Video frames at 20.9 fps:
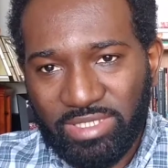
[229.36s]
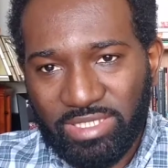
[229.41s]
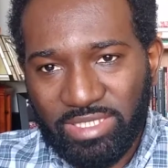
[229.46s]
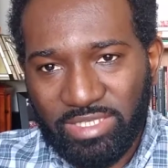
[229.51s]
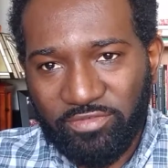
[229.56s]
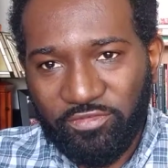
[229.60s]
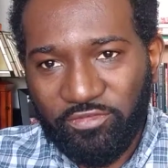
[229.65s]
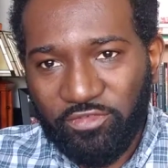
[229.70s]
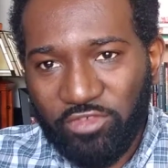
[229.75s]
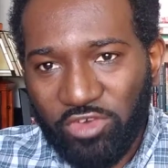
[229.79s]

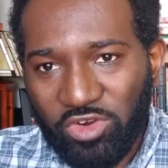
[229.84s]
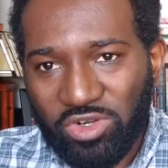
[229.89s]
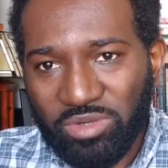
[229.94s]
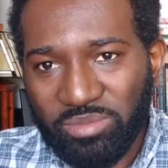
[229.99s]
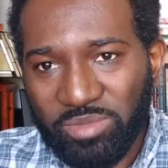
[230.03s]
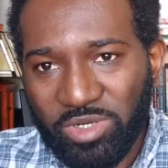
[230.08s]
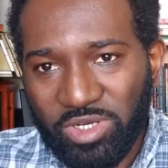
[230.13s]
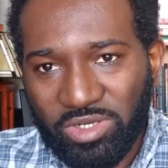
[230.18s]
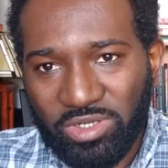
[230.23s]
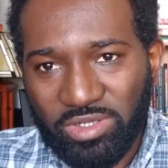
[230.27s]

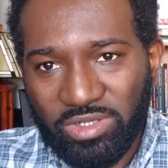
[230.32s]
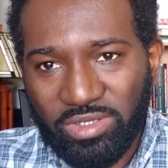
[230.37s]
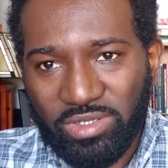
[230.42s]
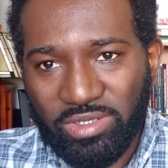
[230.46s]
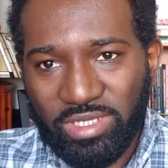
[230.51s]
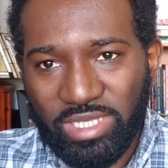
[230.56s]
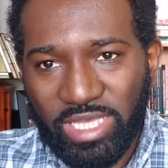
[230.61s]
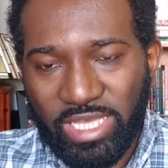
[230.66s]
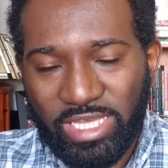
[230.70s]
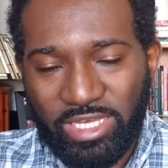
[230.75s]
informal
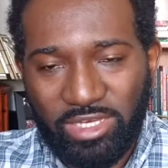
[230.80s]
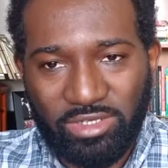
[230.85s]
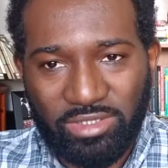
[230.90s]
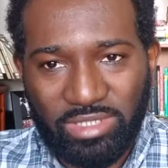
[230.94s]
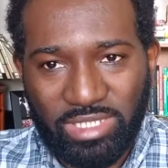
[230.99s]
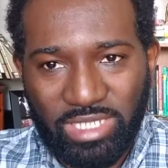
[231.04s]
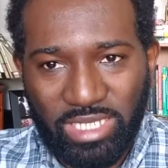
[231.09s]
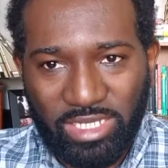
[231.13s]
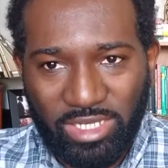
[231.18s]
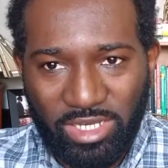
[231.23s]

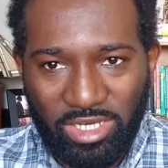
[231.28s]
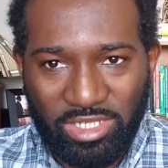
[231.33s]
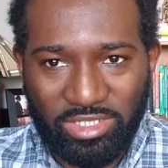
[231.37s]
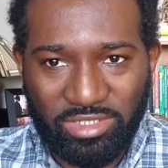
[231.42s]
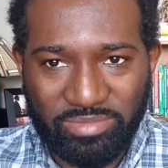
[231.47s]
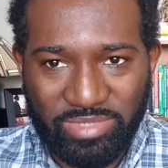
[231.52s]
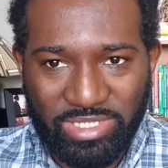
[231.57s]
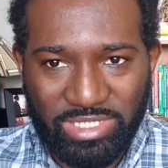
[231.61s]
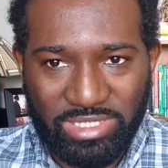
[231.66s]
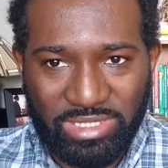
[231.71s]

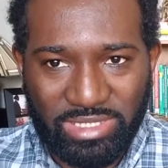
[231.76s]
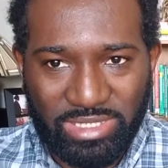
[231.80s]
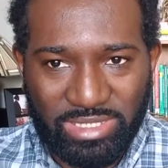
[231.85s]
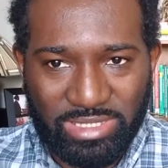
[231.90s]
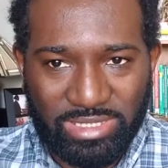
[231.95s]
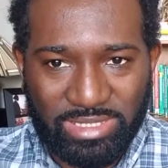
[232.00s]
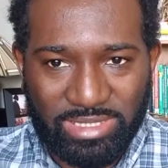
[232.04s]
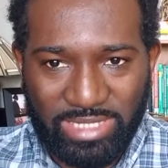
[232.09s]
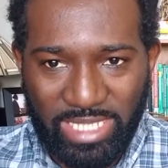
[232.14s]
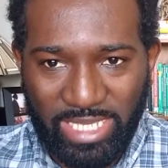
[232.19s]
economy
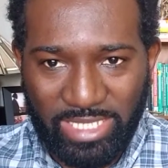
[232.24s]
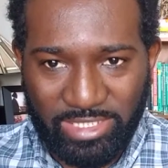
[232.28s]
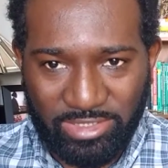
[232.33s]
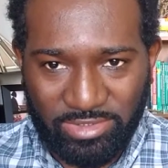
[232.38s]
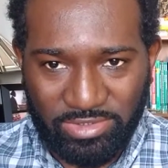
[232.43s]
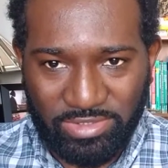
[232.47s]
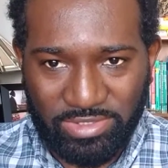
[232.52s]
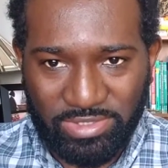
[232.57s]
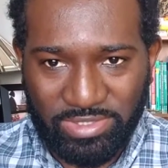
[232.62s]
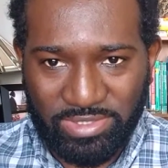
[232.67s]

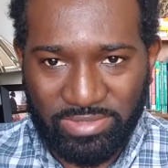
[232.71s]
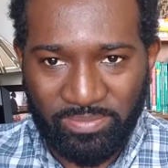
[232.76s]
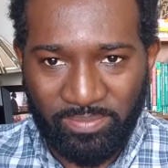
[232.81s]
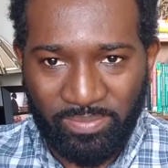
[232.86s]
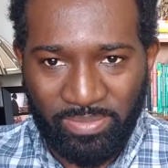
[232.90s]
sectors.